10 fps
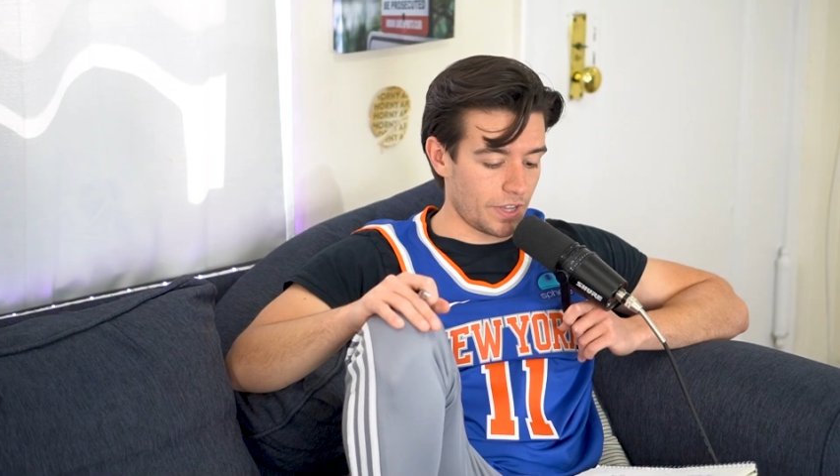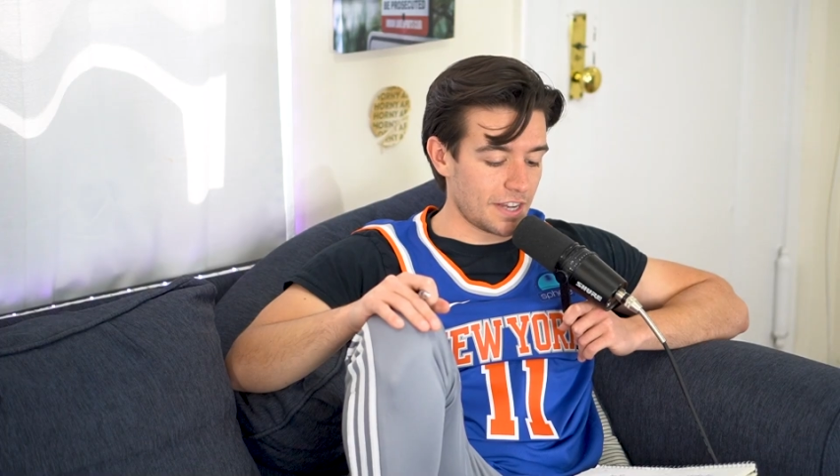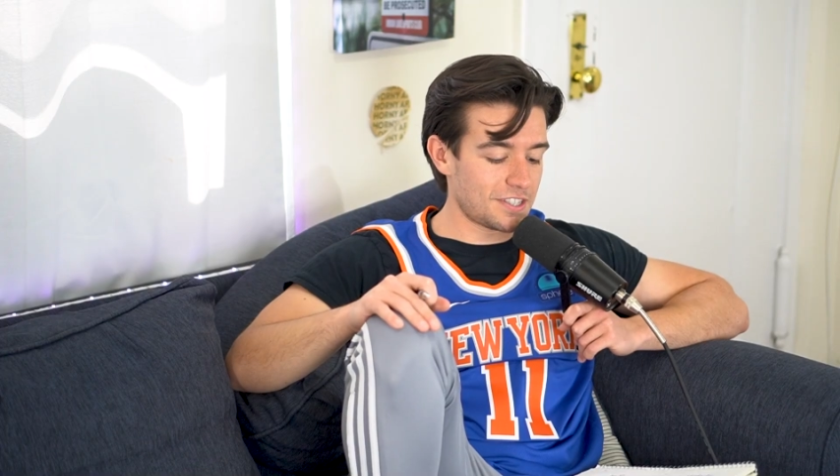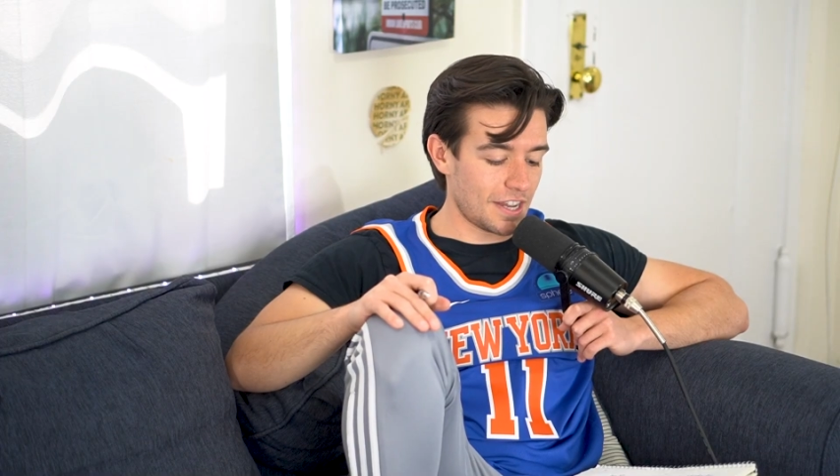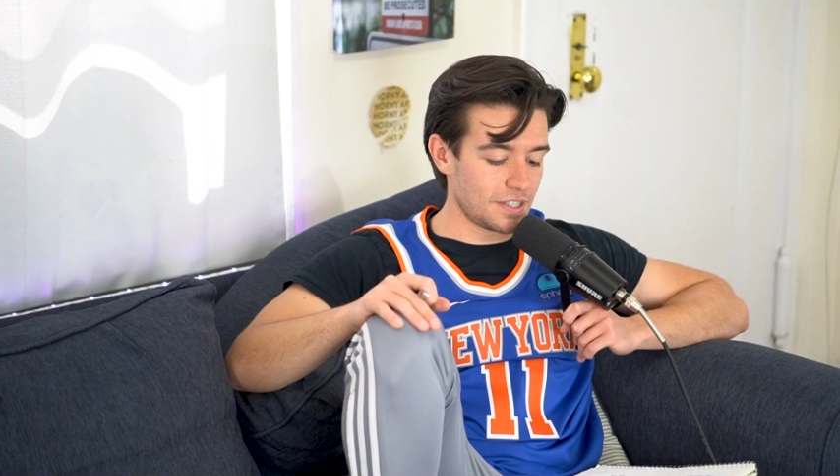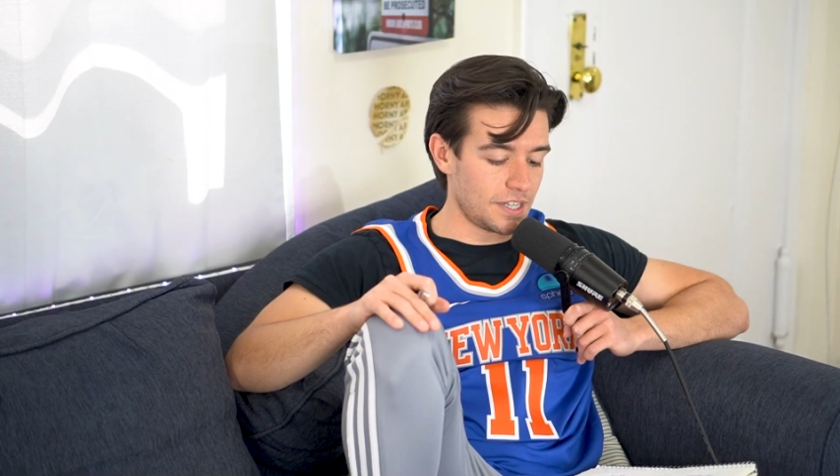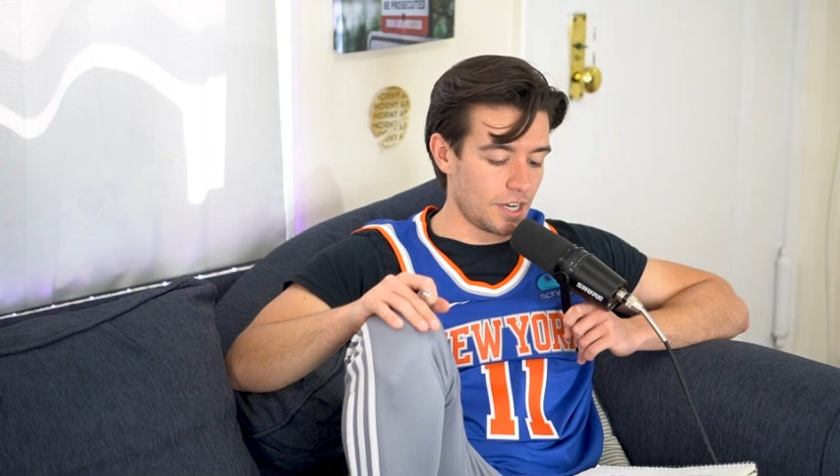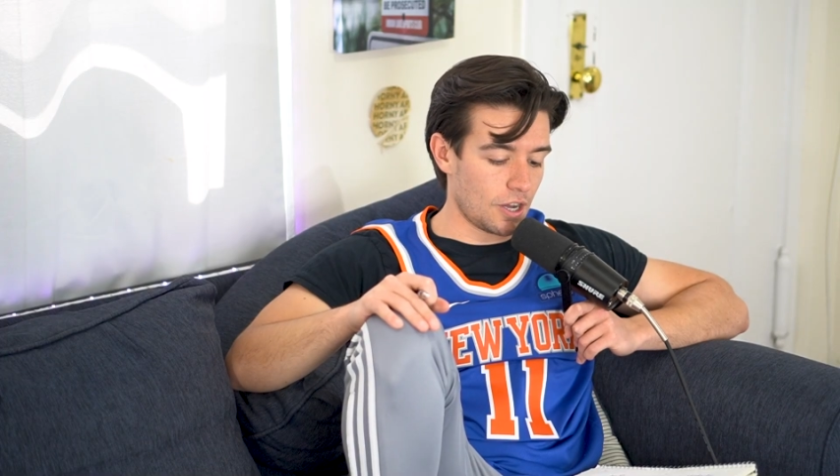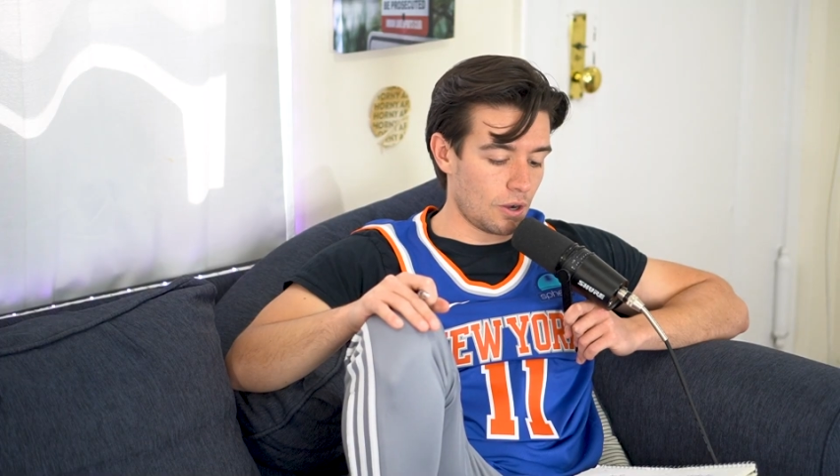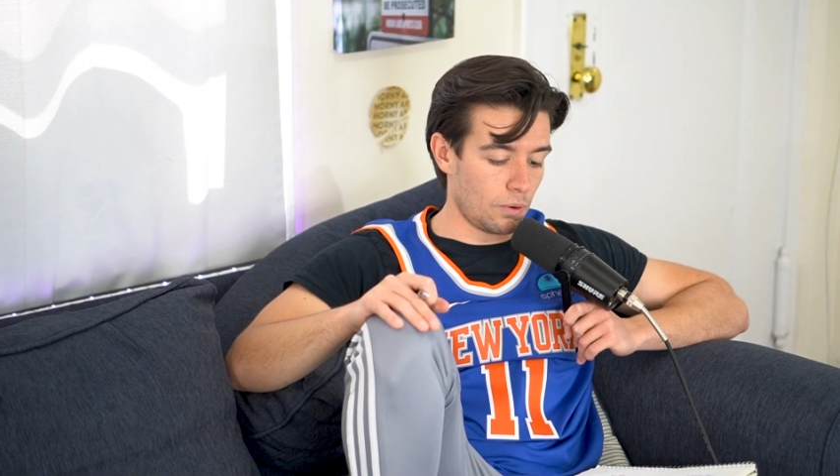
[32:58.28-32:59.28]
I'd said
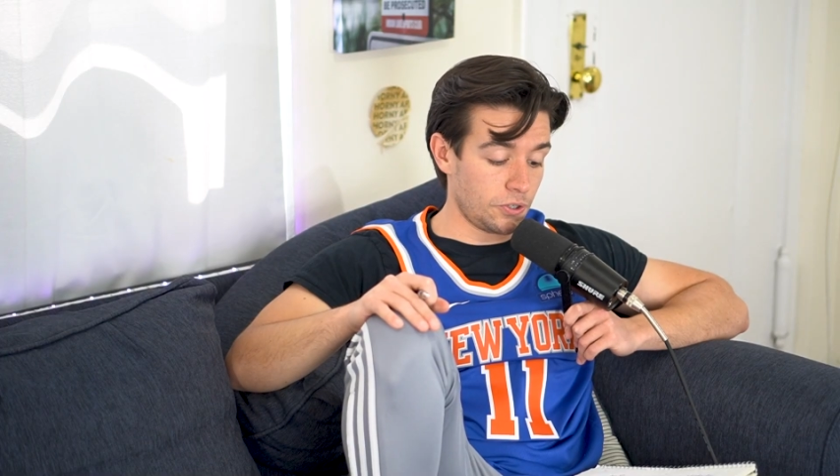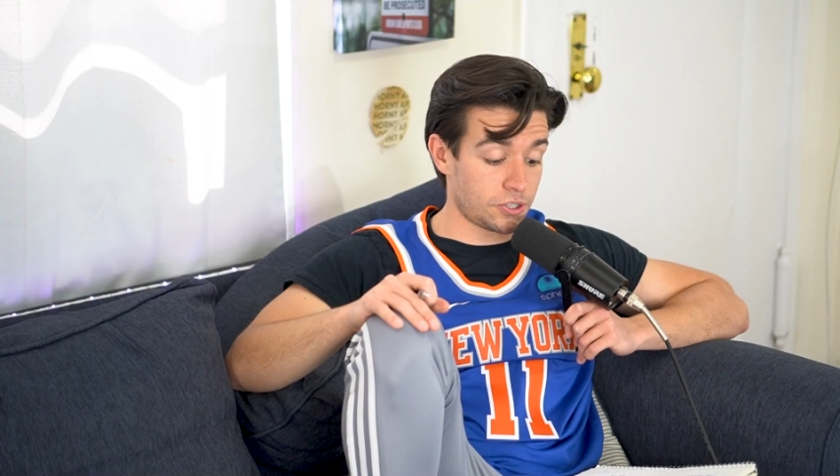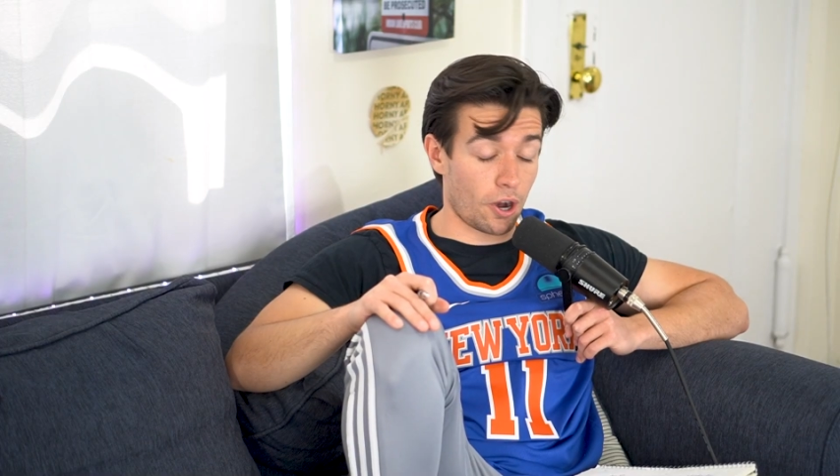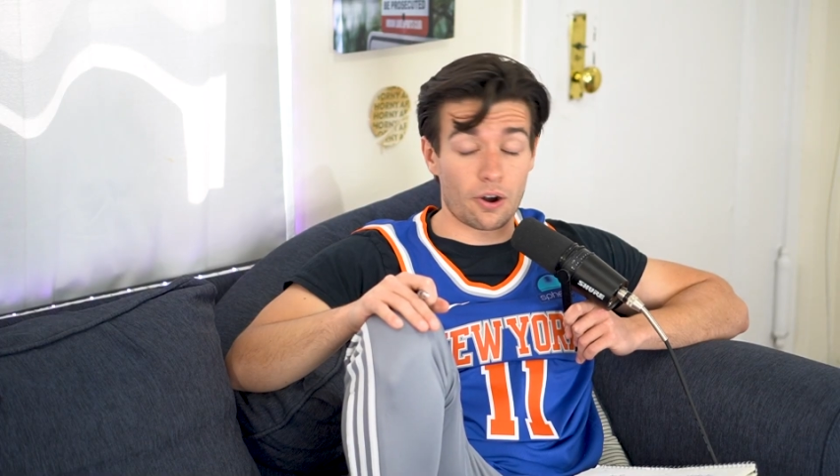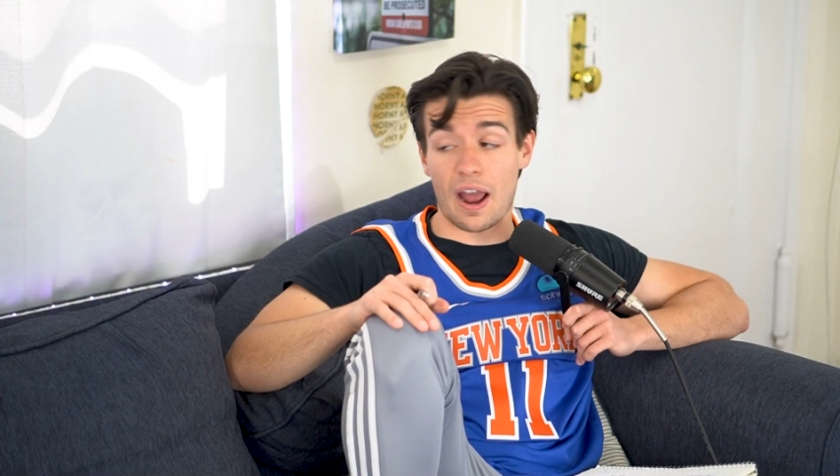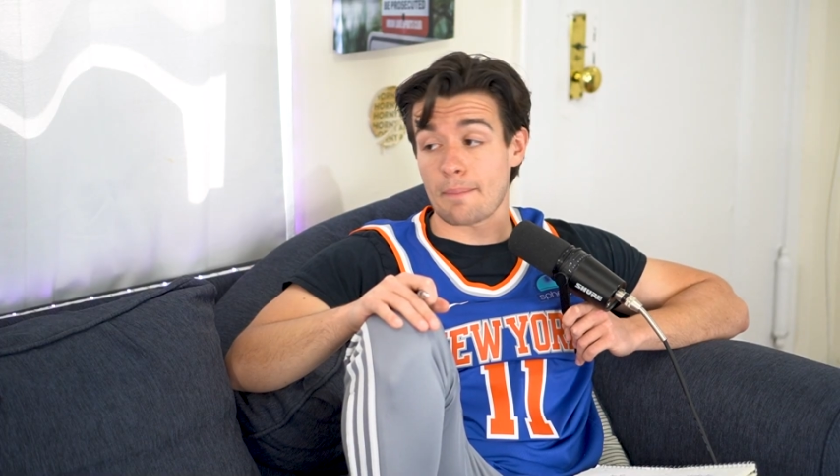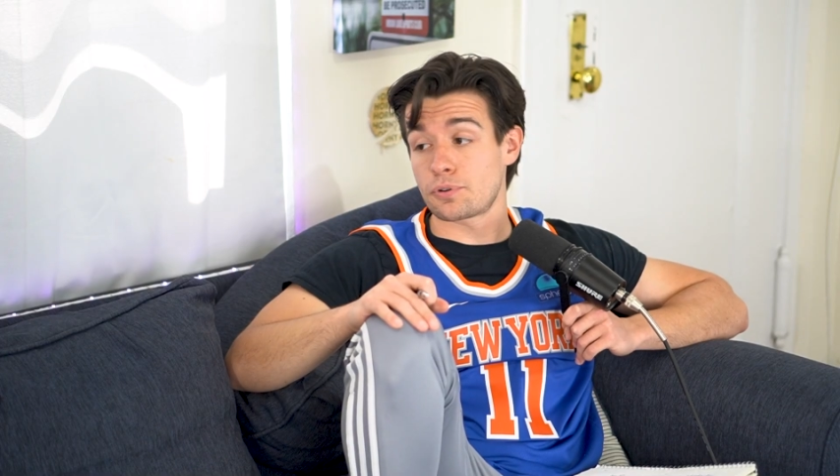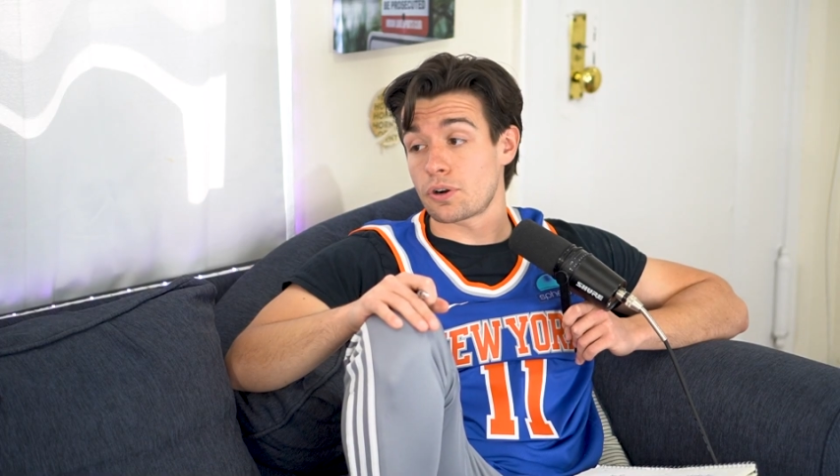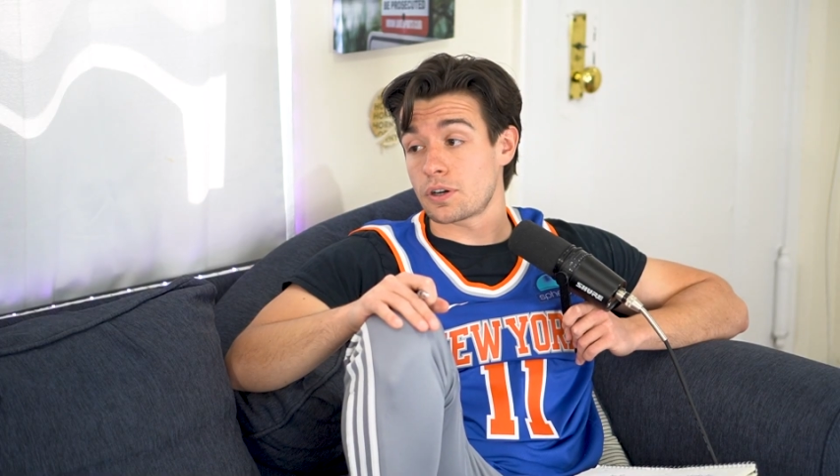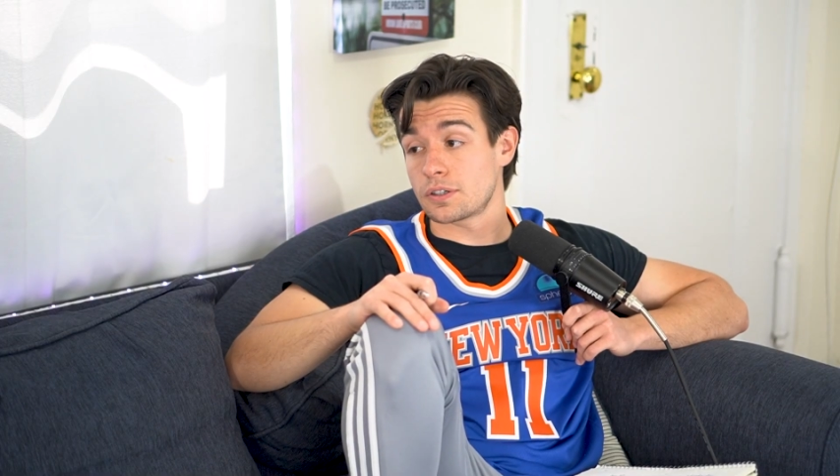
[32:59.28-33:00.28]
Ditto,
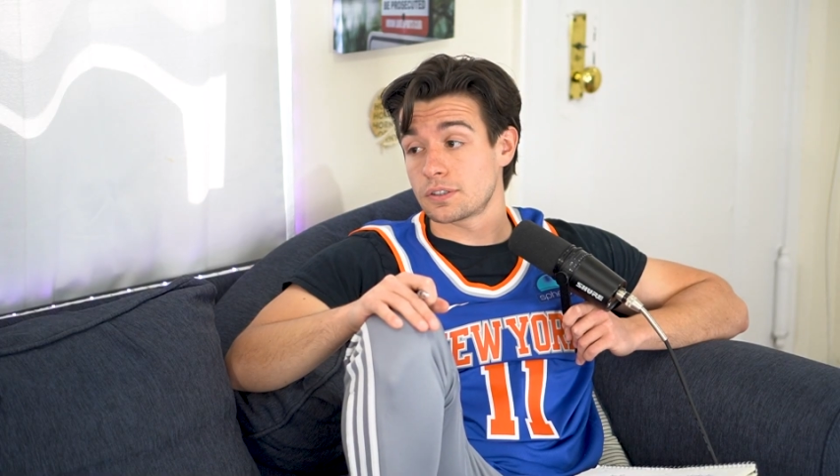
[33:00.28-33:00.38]
Staraptor.